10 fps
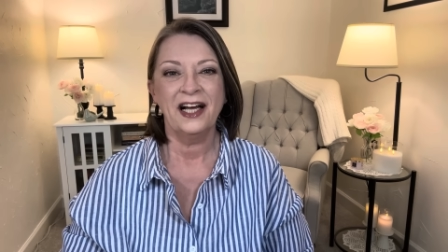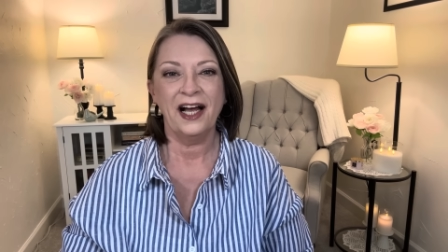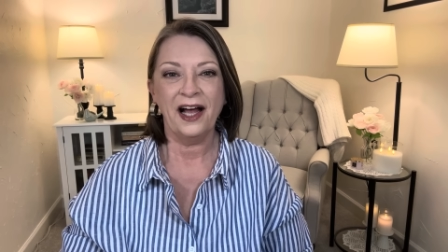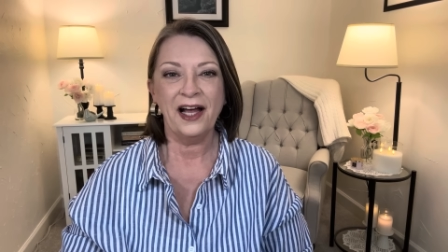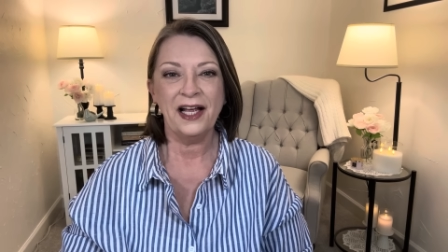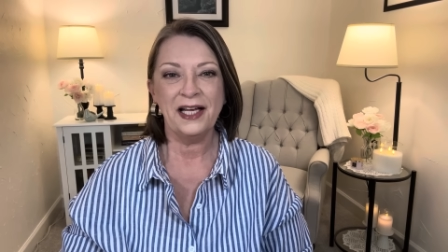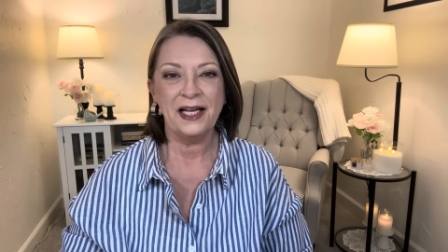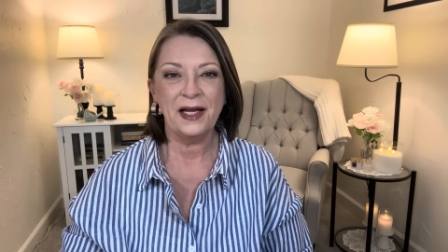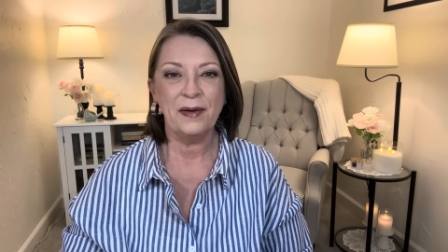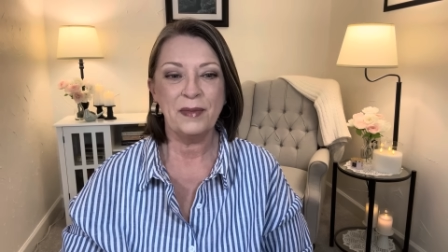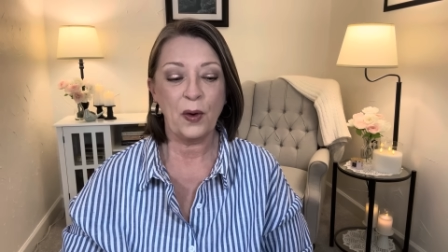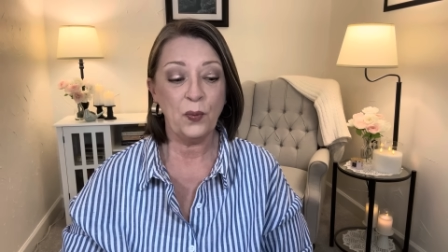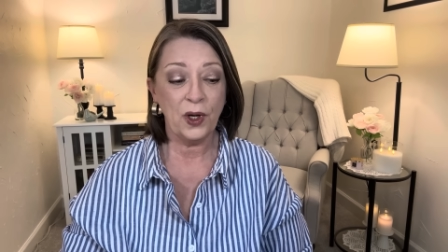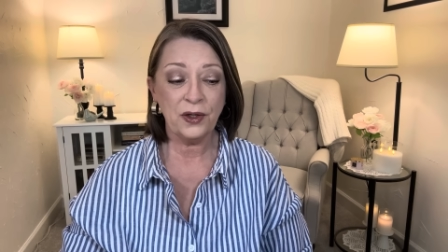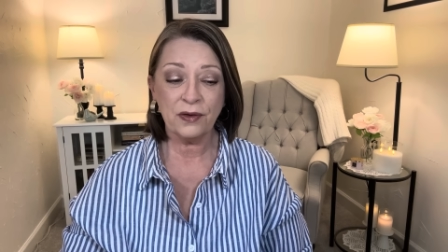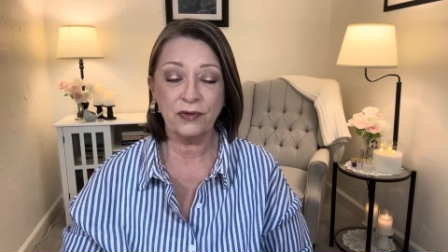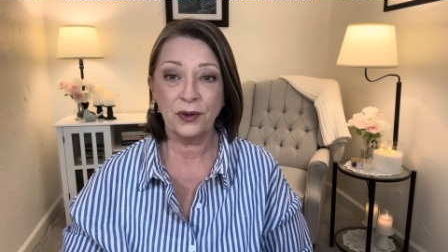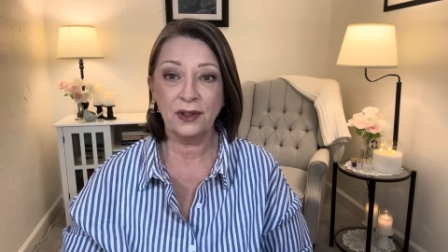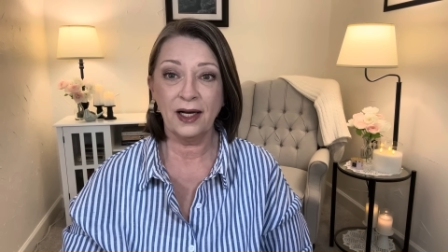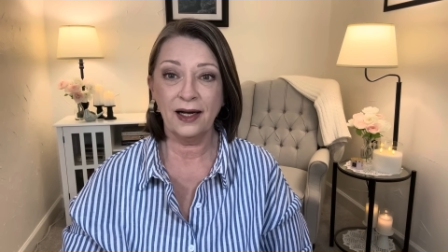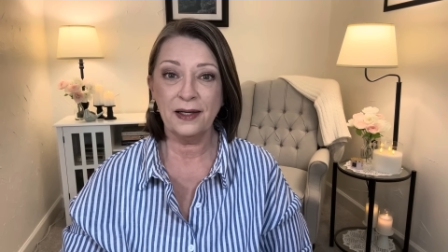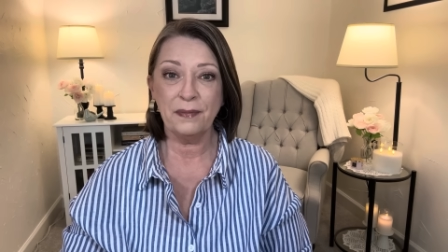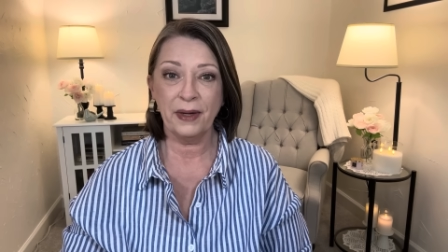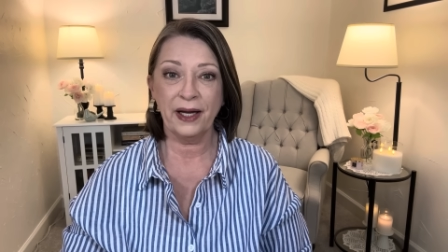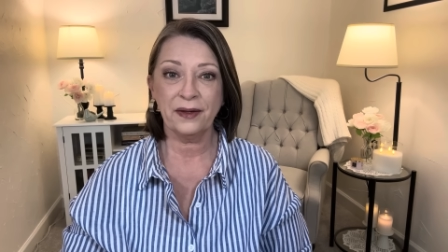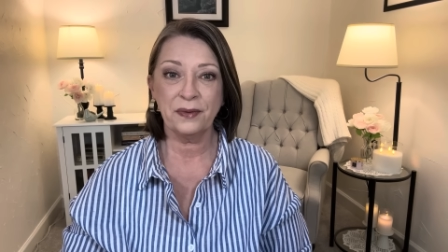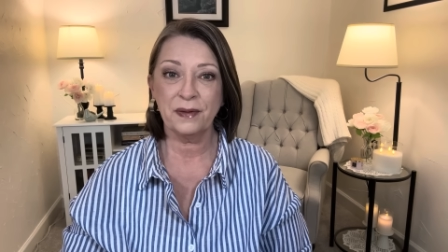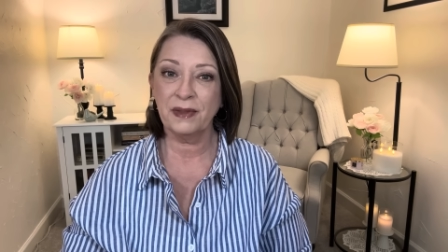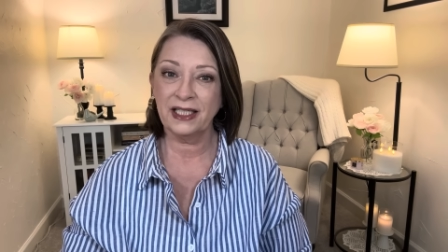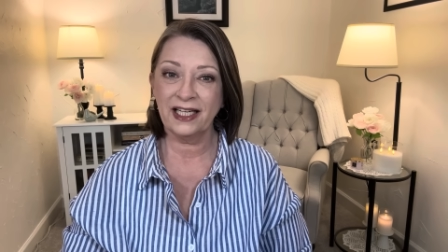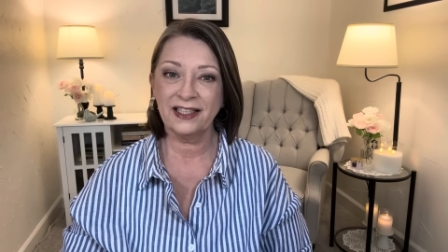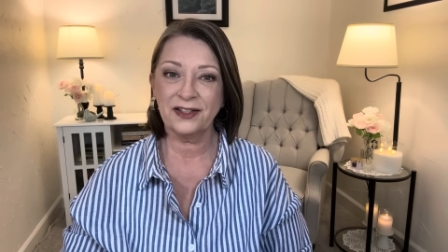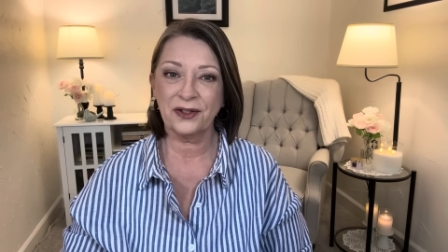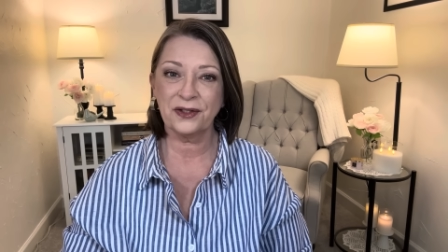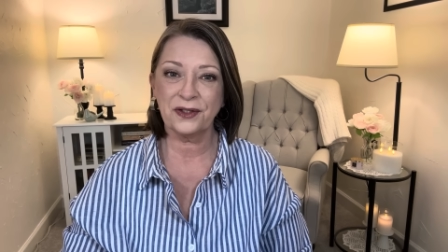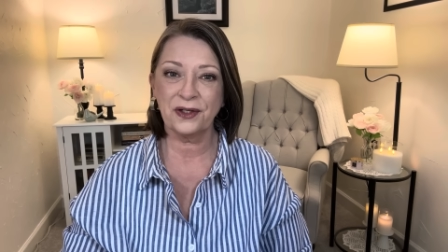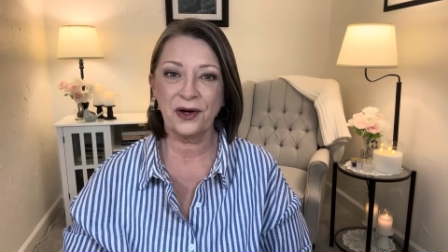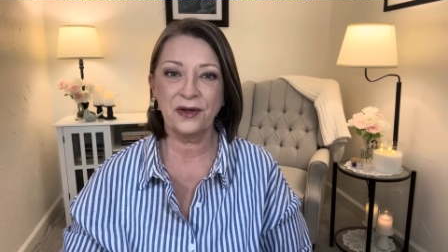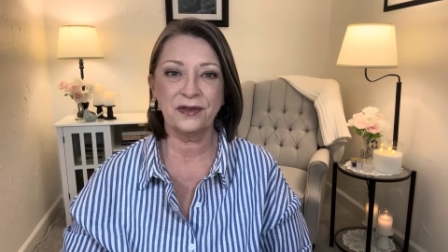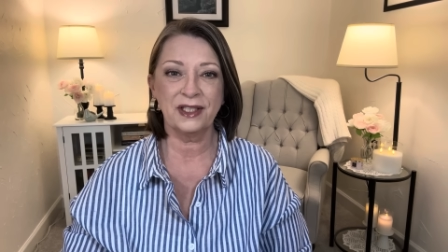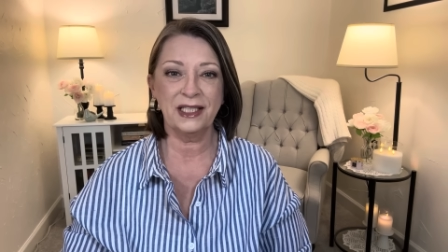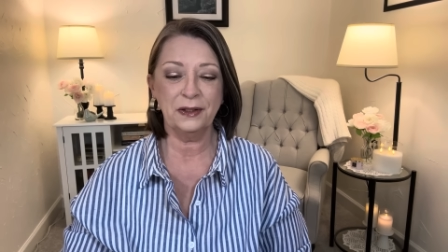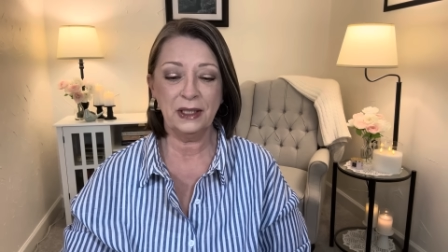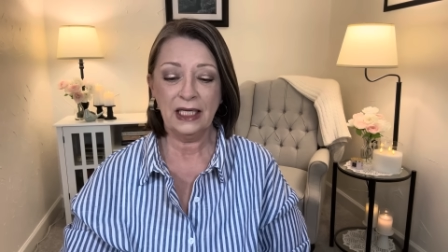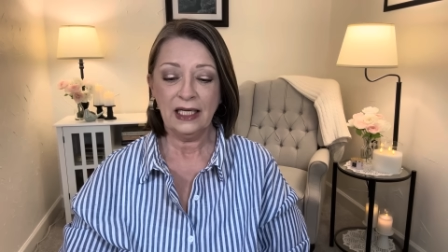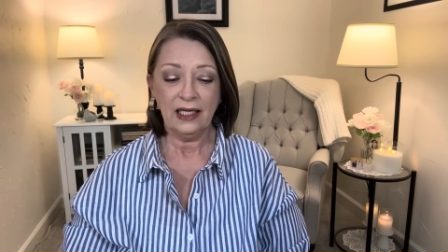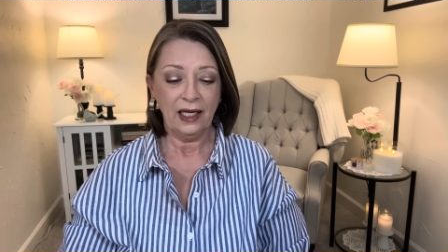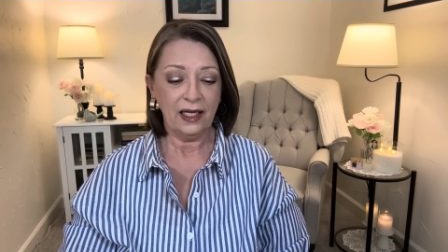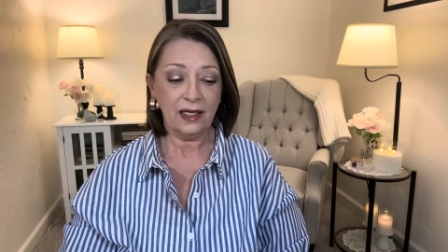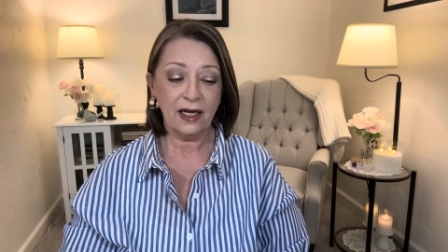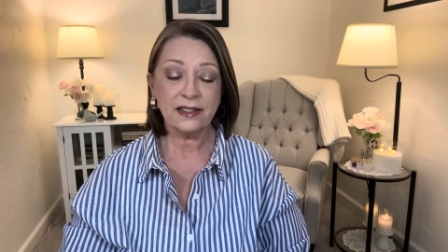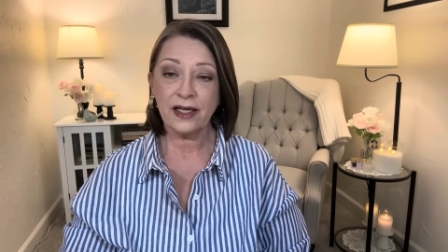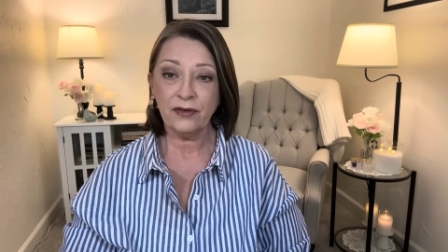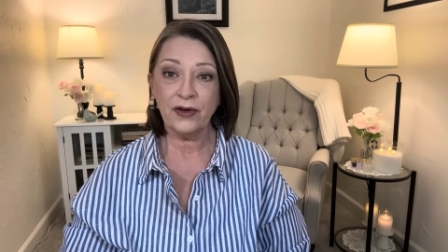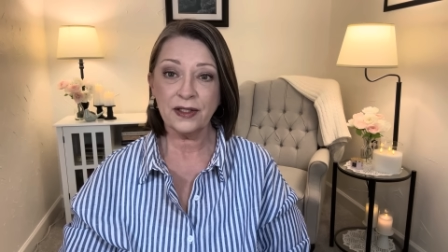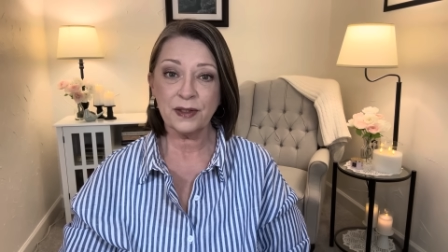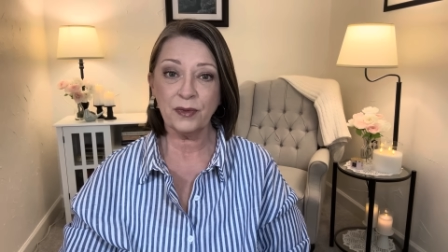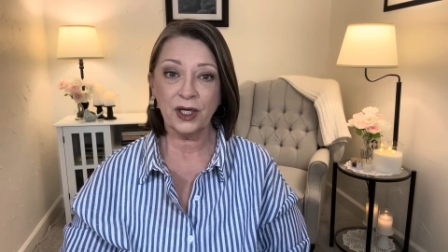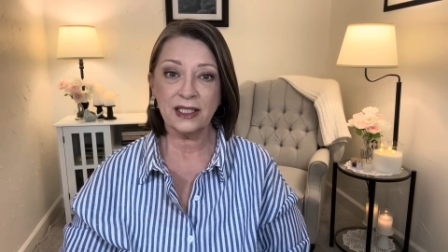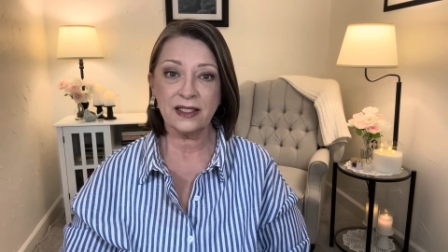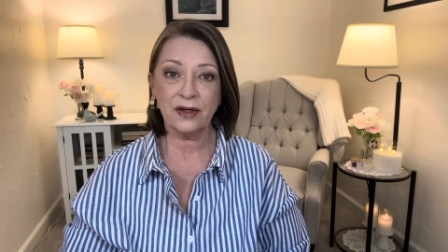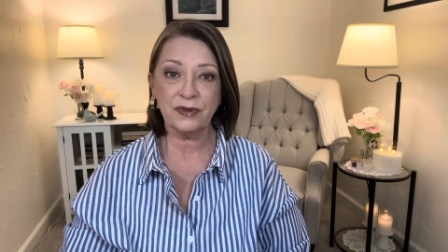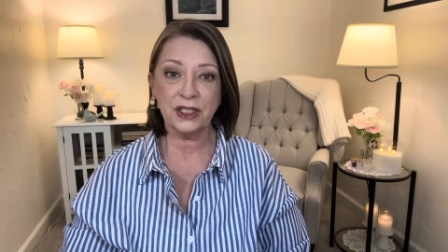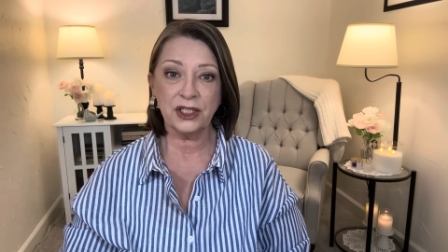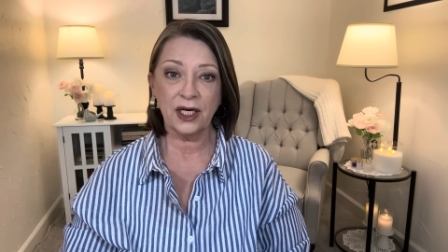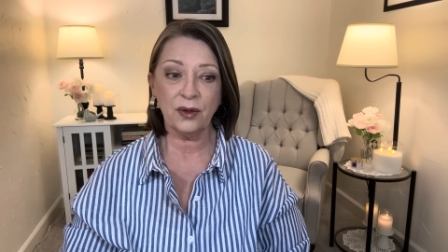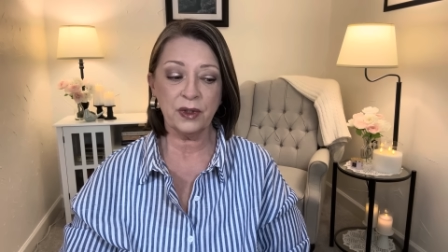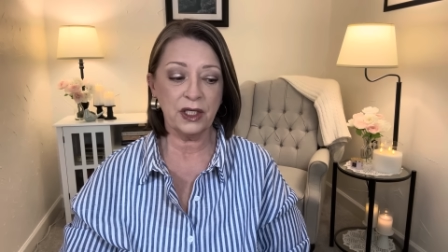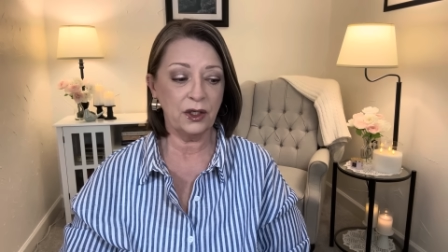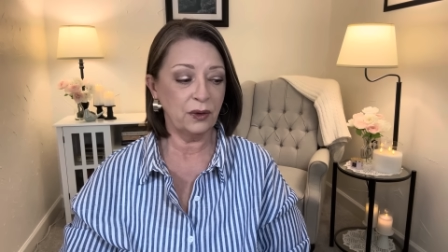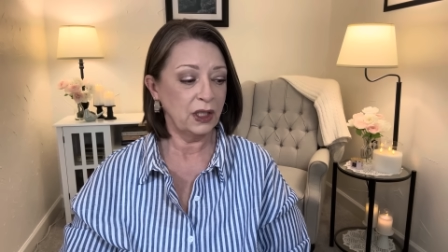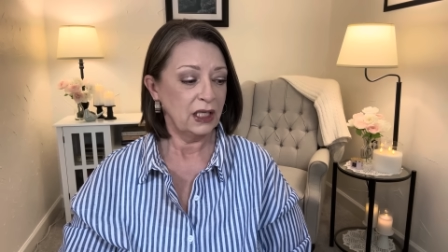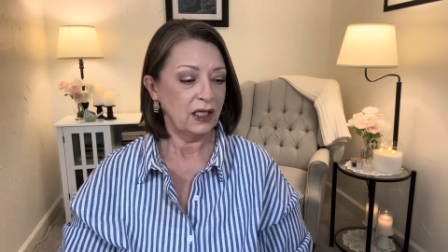I am wonderful. I am back with my daily Dollar Tree haul for you. And guys, I found some great stuff to share with you.